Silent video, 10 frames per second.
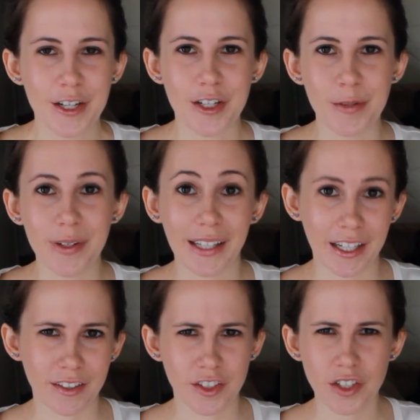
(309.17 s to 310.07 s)
She'd be
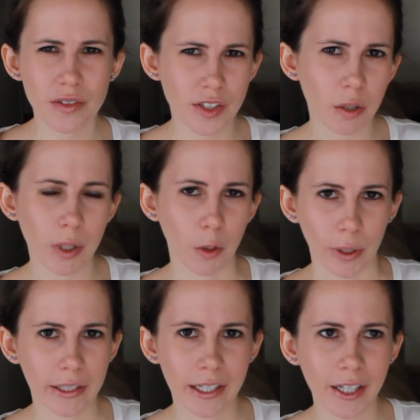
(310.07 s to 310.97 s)
like, do you still want to
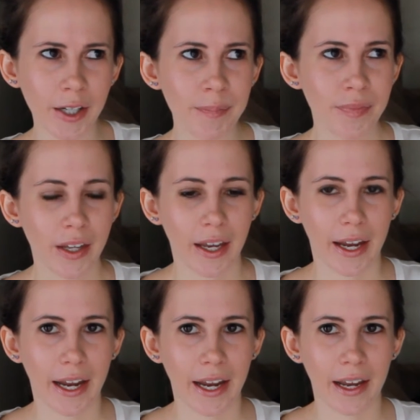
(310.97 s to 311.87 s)
work here?
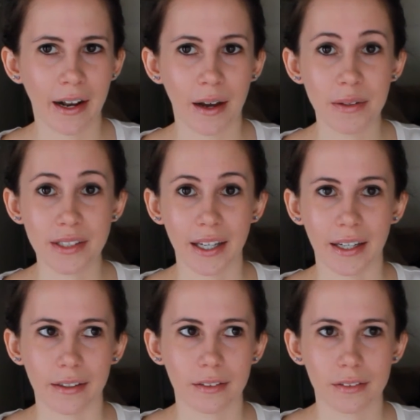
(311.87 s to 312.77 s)
And I was like,